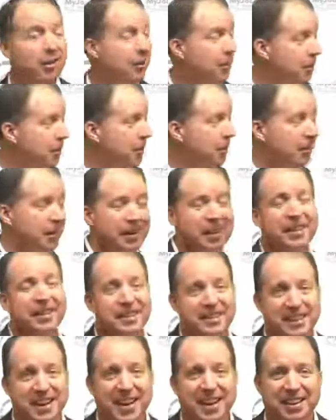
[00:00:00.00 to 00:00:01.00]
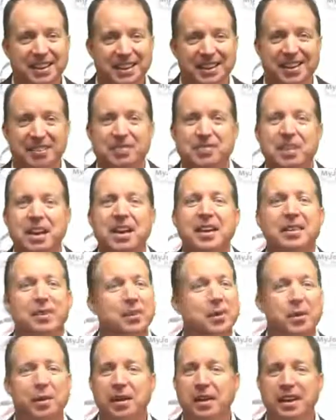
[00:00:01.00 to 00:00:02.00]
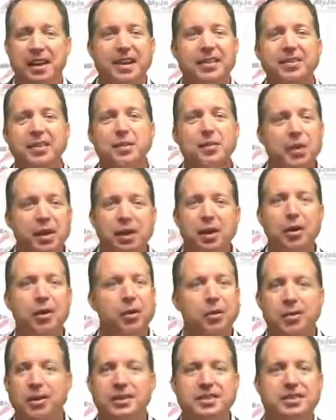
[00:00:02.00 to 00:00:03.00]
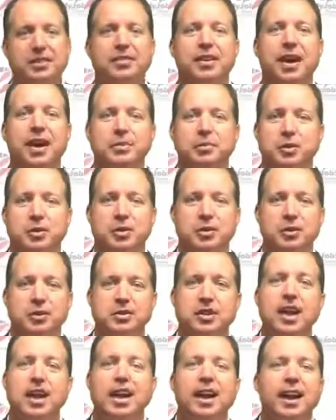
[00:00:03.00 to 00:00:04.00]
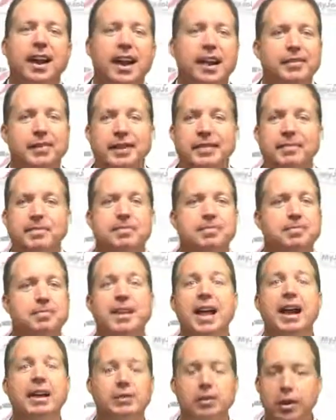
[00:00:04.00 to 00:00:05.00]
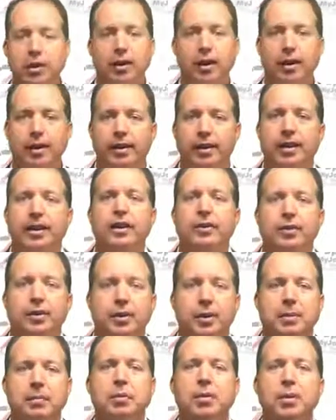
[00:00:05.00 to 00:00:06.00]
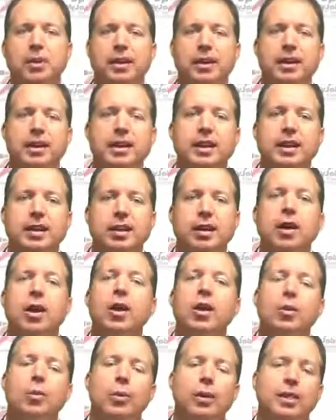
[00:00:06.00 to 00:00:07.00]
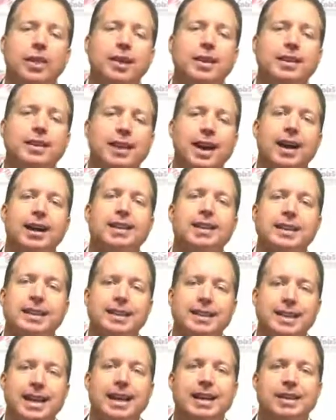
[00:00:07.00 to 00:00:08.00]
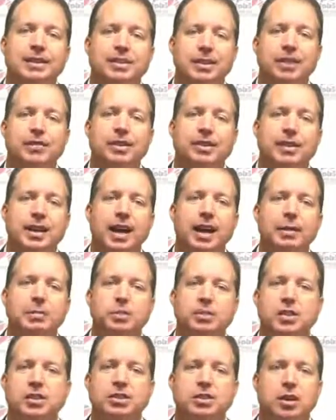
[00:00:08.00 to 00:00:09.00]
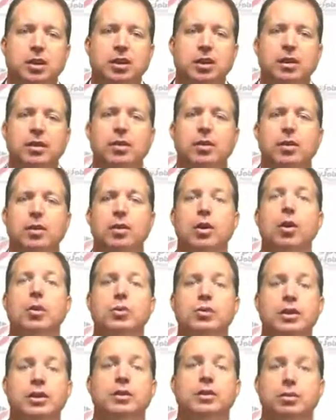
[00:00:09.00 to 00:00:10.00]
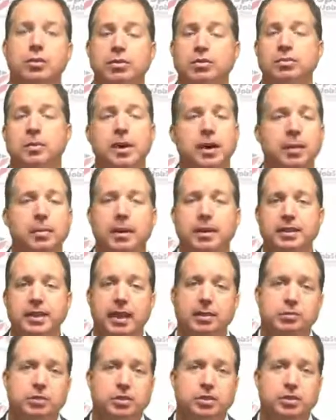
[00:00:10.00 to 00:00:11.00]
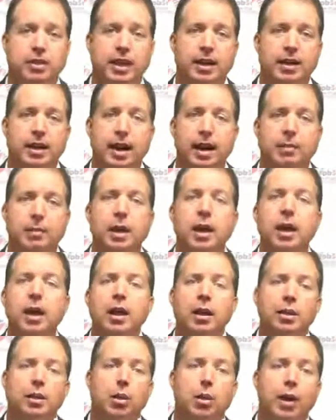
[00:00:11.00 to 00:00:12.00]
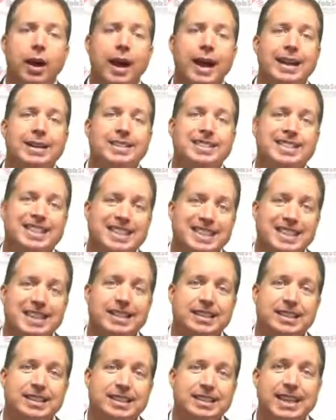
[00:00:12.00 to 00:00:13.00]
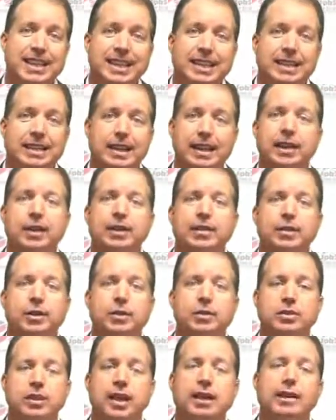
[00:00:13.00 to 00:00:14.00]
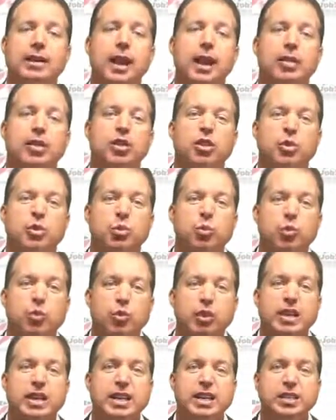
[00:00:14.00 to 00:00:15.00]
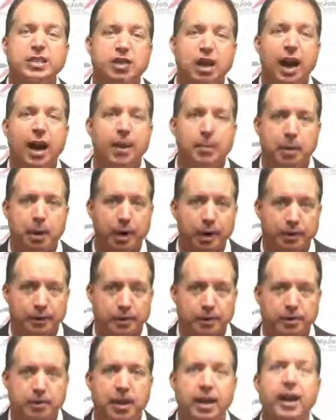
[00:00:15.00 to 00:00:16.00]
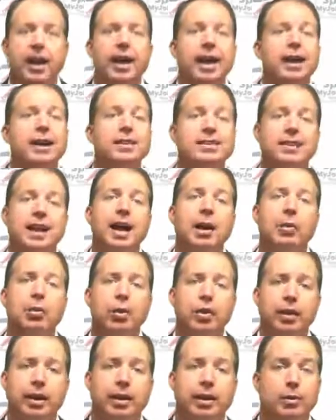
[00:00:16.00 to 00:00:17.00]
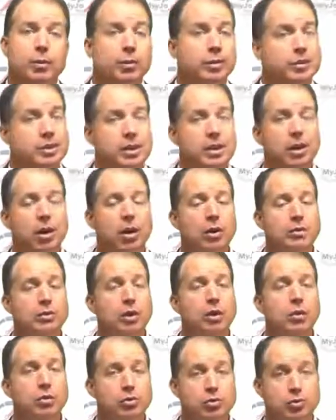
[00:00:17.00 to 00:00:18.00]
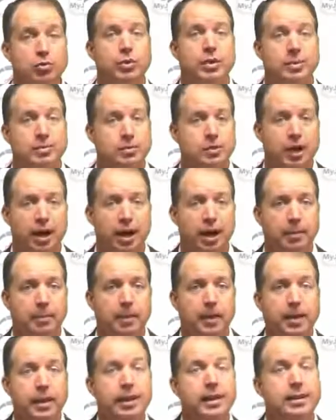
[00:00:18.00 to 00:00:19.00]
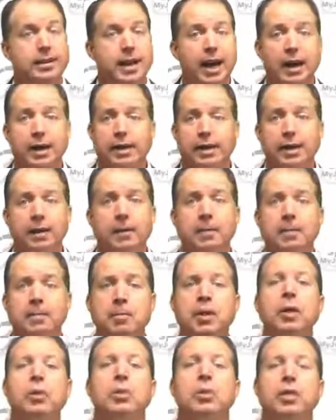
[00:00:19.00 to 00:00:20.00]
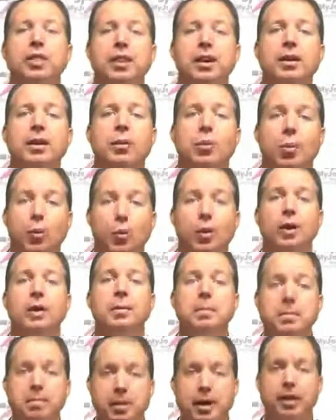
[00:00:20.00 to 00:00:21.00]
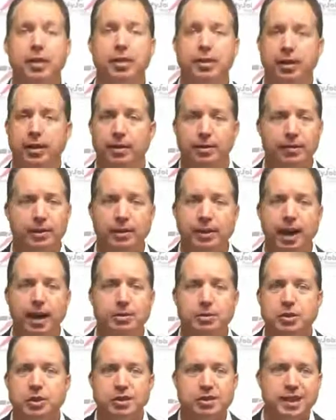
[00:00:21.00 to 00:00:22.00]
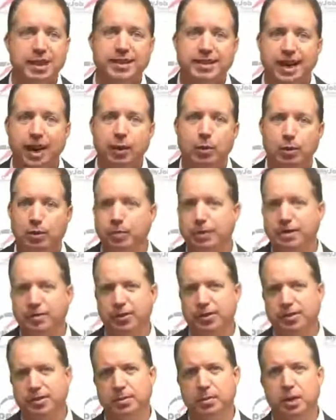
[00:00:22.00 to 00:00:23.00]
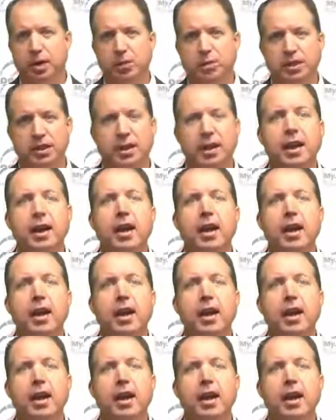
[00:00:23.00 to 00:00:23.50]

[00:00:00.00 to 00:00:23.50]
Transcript: Laura and Dahlia. Laura, even with her list of obstacles, having not gone on an interview in more than a year, within 90 days of the time she started her coaching through speedupmyjobsearch.com, Laura had 16 interviews and got 3 job offers and is now working at what she calls her dream job. And Dahlia, within 1 month of the time she sat down with me for some coaching,